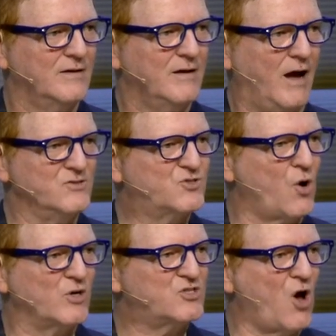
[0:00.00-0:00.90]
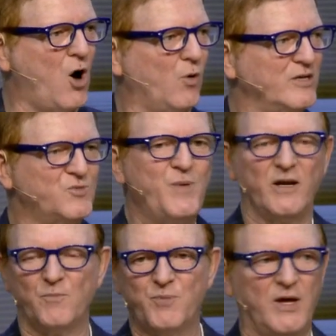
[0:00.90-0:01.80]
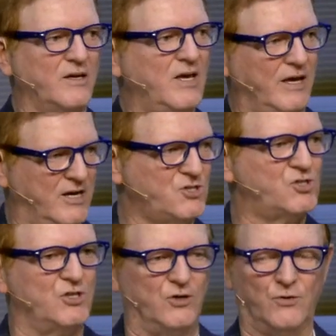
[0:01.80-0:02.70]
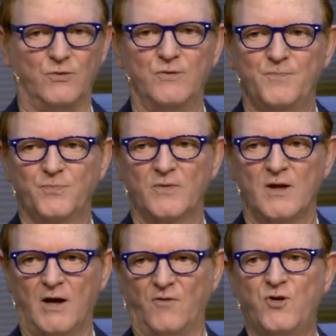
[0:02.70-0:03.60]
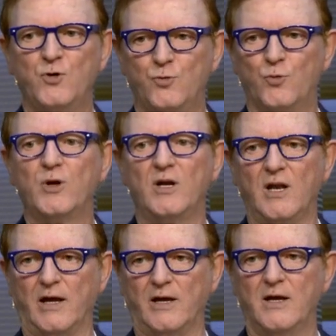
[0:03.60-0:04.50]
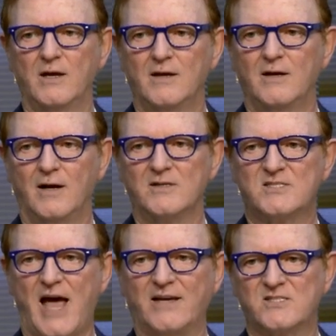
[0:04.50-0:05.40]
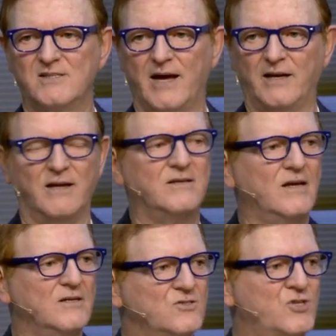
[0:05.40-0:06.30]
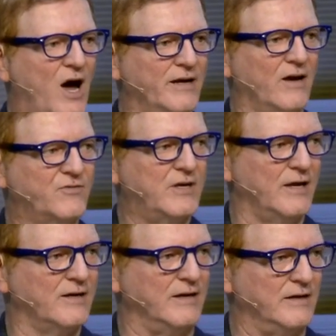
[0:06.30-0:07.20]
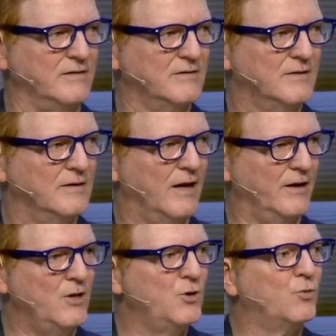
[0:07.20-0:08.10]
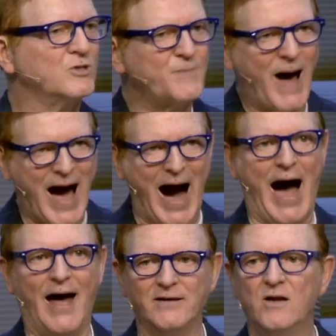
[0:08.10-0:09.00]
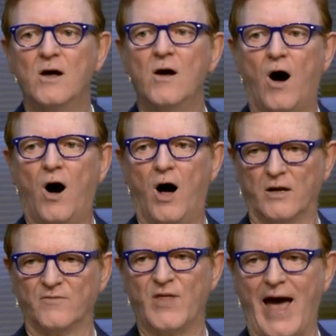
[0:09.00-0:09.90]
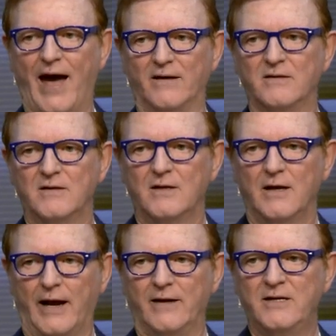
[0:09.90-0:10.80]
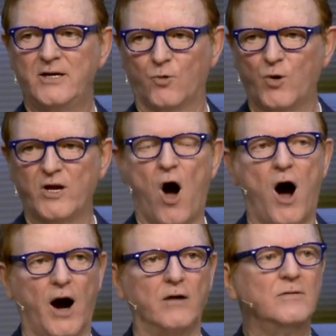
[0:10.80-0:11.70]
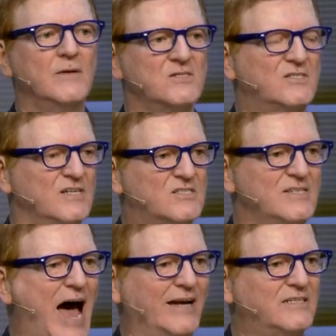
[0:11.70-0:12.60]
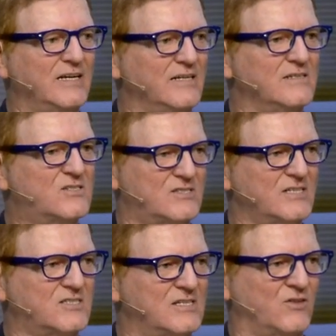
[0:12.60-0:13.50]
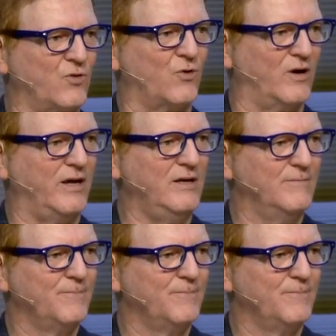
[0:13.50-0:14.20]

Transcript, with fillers: And so it's always been a big issue of who really assassinated John F. Kennedy and who was behind all of that. And here we are since 1963,